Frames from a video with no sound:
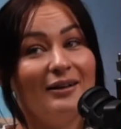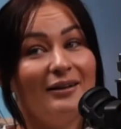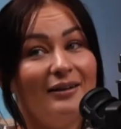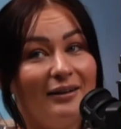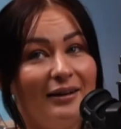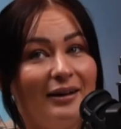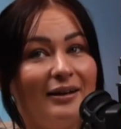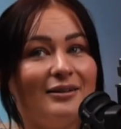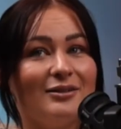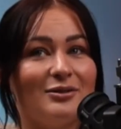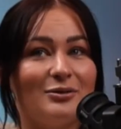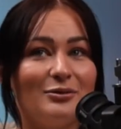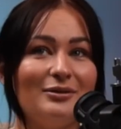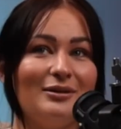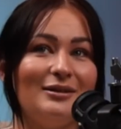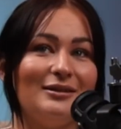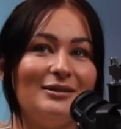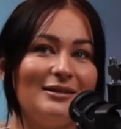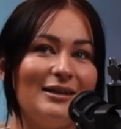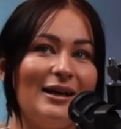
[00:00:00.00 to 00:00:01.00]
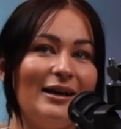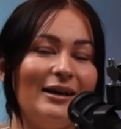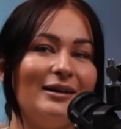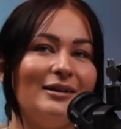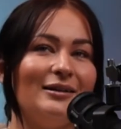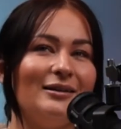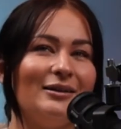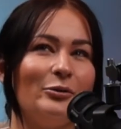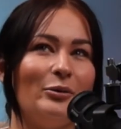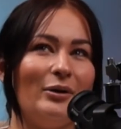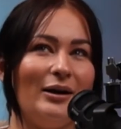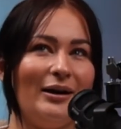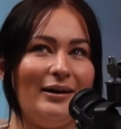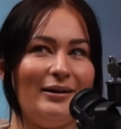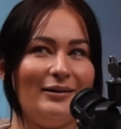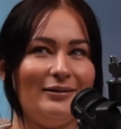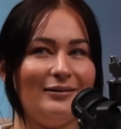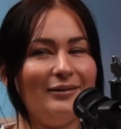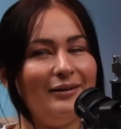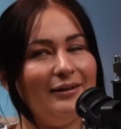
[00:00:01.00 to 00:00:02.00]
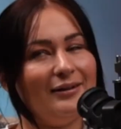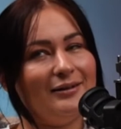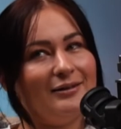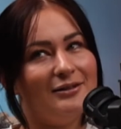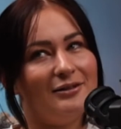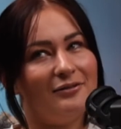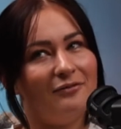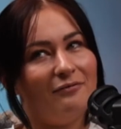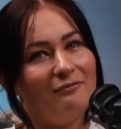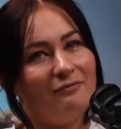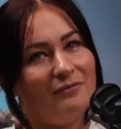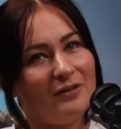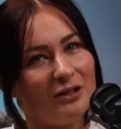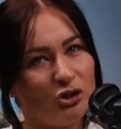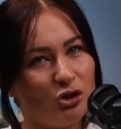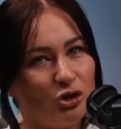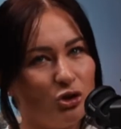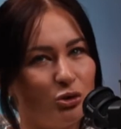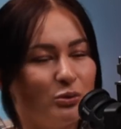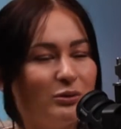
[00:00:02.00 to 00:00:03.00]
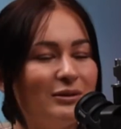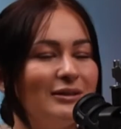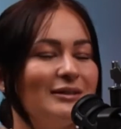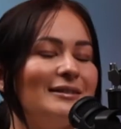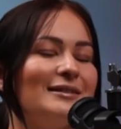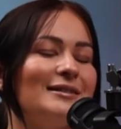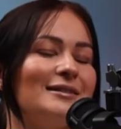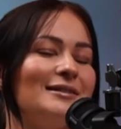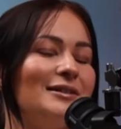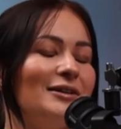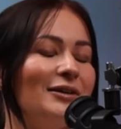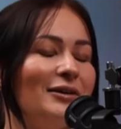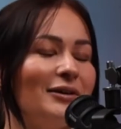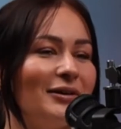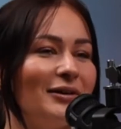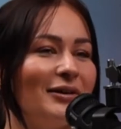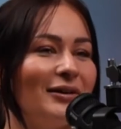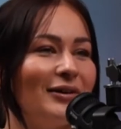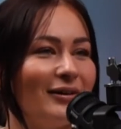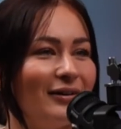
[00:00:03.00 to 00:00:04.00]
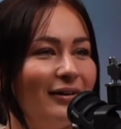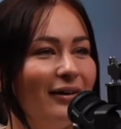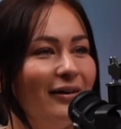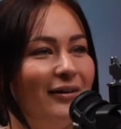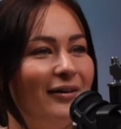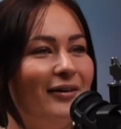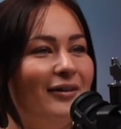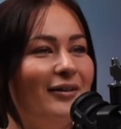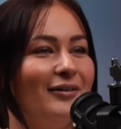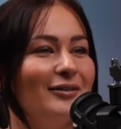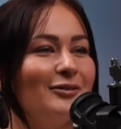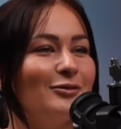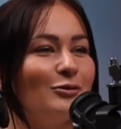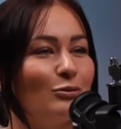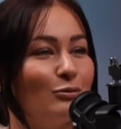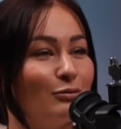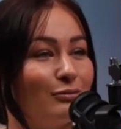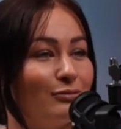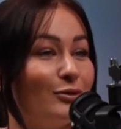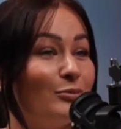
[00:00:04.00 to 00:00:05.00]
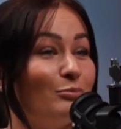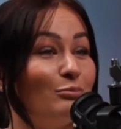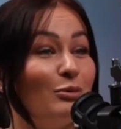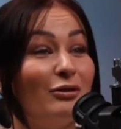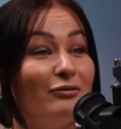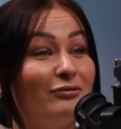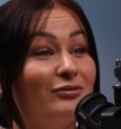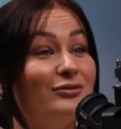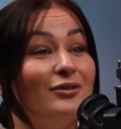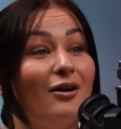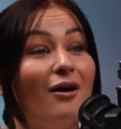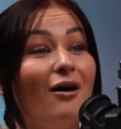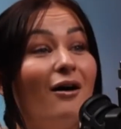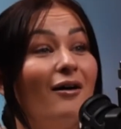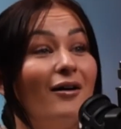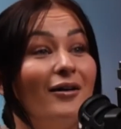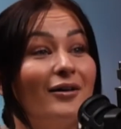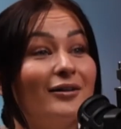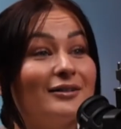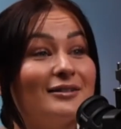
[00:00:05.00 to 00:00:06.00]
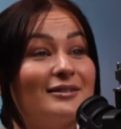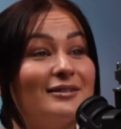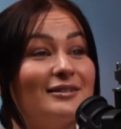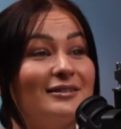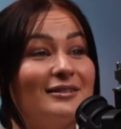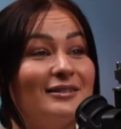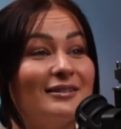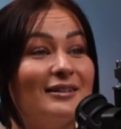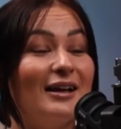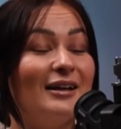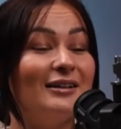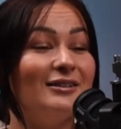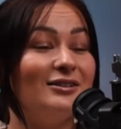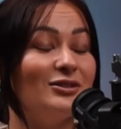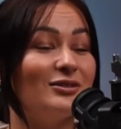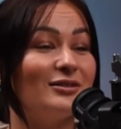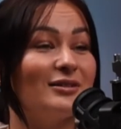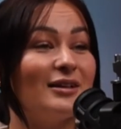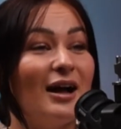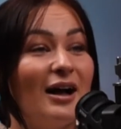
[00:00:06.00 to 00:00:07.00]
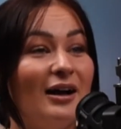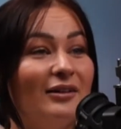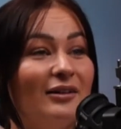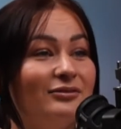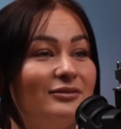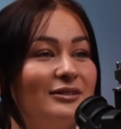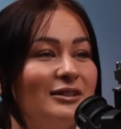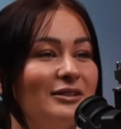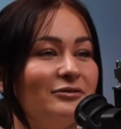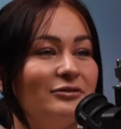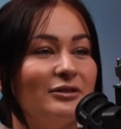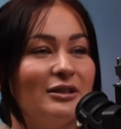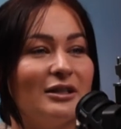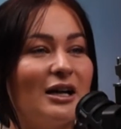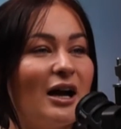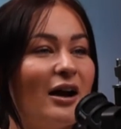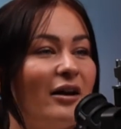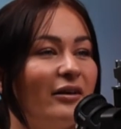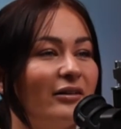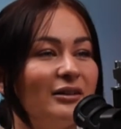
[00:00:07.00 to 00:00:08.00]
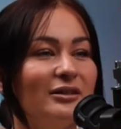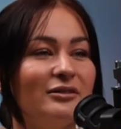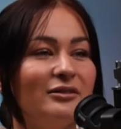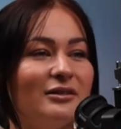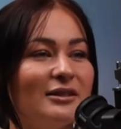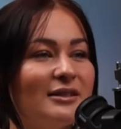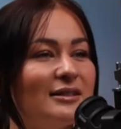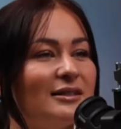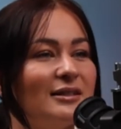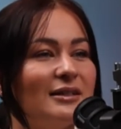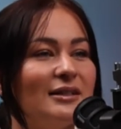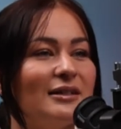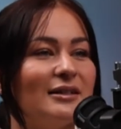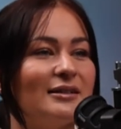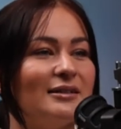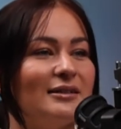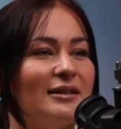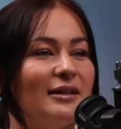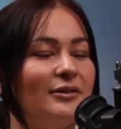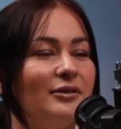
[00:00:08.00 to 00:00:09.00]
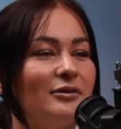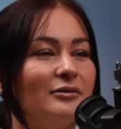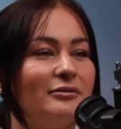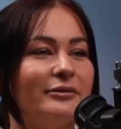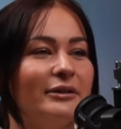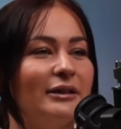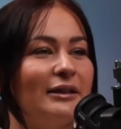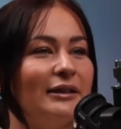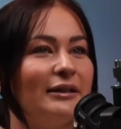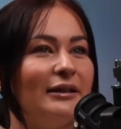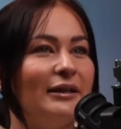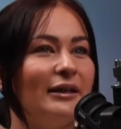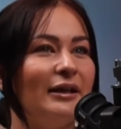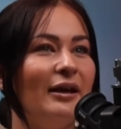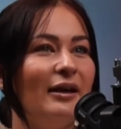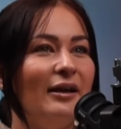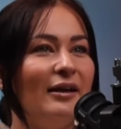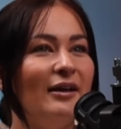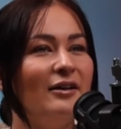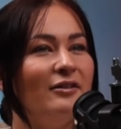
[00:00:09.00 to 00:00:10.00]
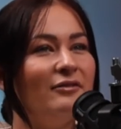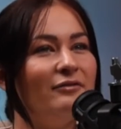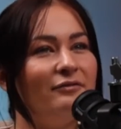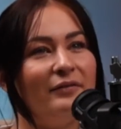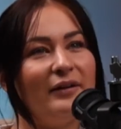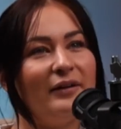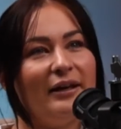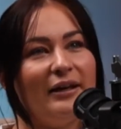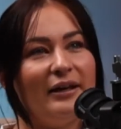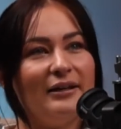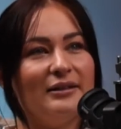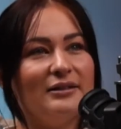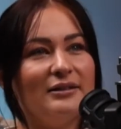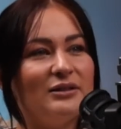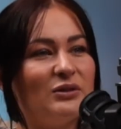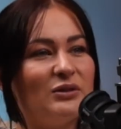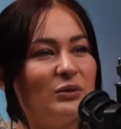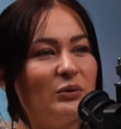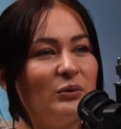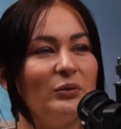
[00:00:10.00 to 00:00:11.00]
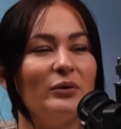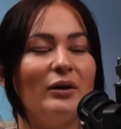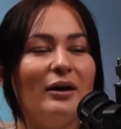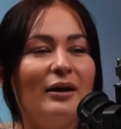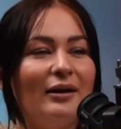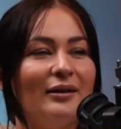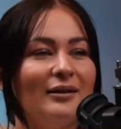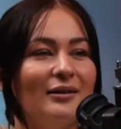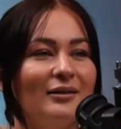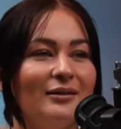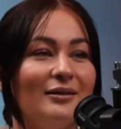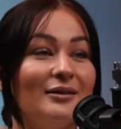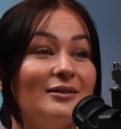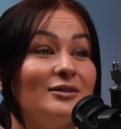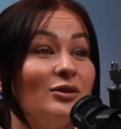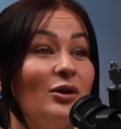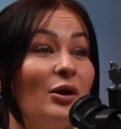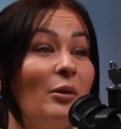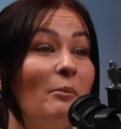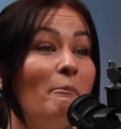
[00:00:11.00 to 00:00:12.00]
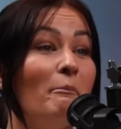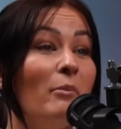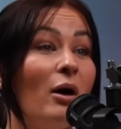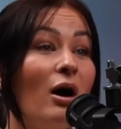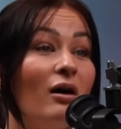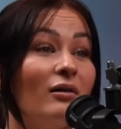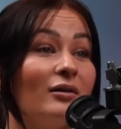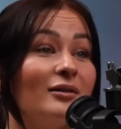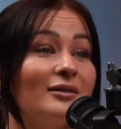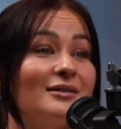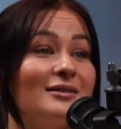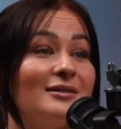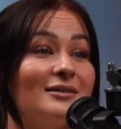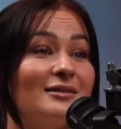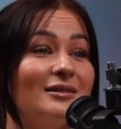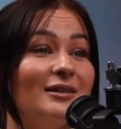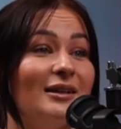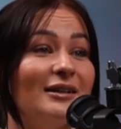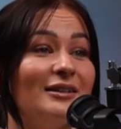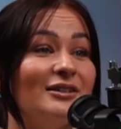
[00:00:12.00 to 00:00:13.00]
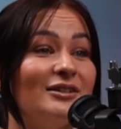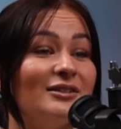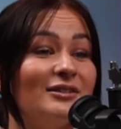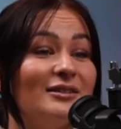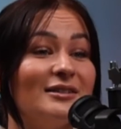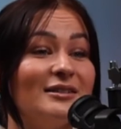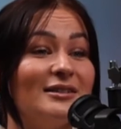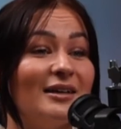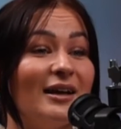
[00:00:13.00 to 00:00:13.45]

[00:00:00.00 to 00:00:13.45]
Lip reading: Yeah, so it's like a quite individualistic group of dogs that just have different characteristics. They don't really fit into a certain box, let's just say.